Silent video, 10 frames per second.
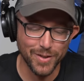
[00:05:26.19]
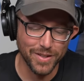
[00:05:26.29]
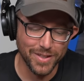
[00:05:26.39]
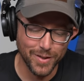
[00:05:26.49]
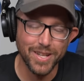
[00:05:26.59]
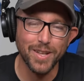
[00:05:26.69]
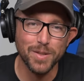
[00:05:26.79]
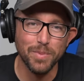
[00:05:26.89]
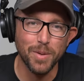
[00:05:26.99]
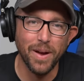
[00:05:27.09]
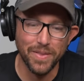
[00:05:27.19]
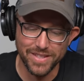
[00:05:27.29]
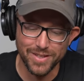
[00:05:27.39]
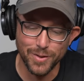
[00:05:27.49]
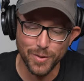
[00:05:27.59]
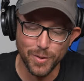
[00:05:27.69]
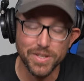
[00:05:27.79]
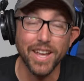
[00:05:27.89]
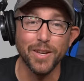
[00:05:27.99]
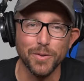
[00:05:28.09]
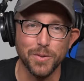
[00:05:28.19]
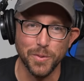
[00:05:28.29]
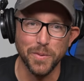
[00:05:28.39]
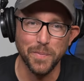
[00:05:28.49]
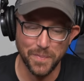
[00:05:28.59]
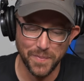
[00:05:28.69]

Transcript: So so tell us a bit about this new Tengu tool.